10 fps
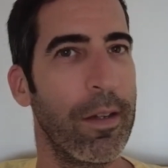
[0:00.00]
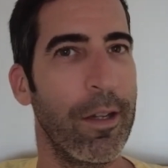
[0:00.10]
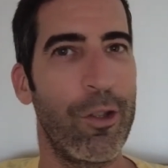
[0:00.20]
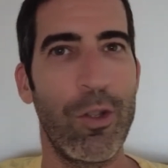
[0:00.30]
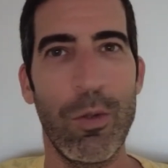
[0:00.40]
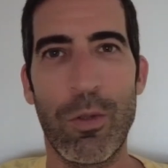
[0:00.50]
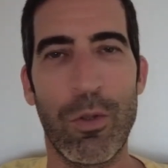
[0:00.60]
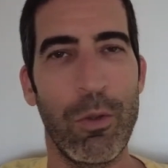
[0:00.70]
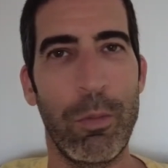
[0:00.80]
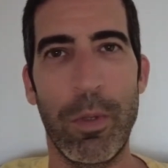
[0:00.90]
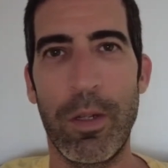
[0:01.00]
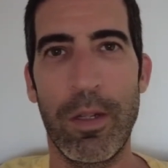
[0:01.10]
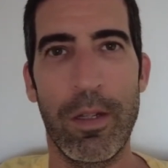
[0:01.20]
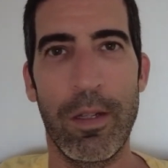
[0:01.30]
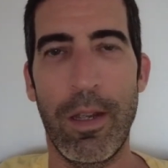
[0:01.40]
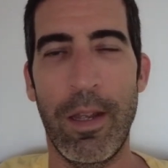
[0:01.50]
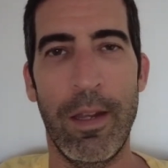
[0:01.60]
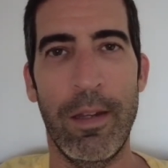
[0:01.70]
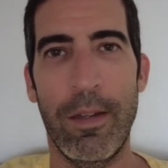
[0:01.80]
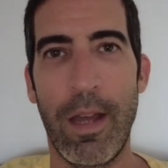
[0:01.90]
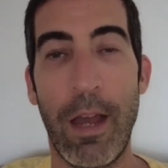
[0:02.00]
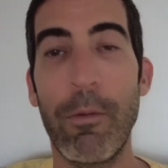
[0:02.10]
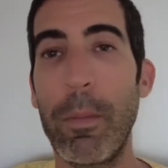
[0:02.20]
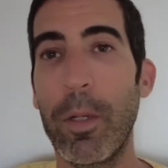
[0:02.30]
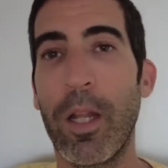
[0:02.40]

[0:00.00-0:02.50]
It's so stupid. And I remember a